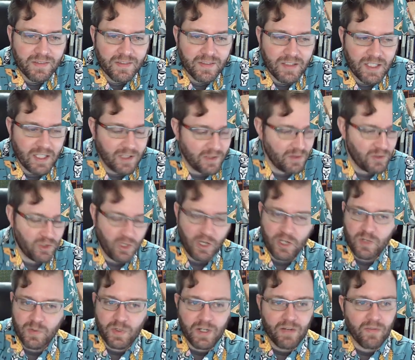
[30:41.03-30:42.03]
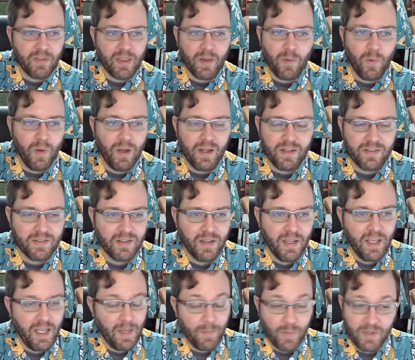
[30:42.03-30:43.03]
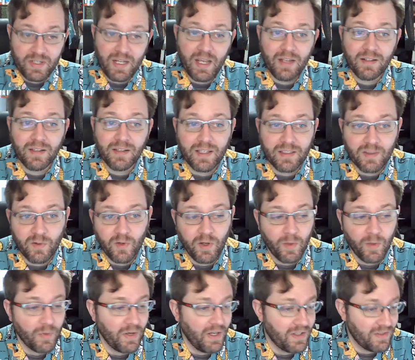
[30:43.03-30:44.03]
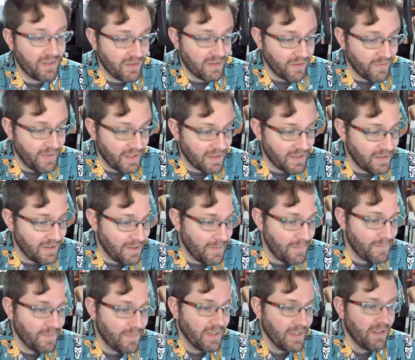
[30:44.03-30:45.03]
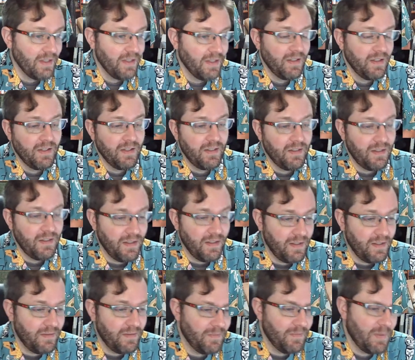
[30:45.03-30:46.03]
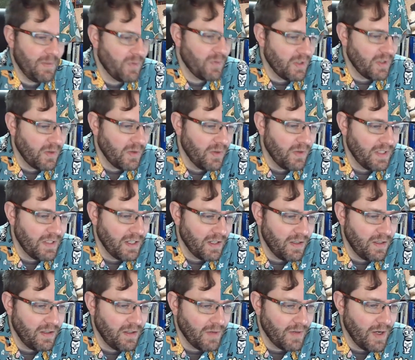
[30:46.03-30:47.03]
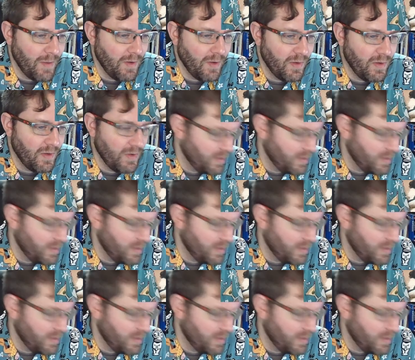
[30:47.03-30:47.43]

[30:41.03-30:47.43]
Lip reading: They can charge whatever they want and pretend like the oil prices are affecting them. I'm really going down a long rabbit hole in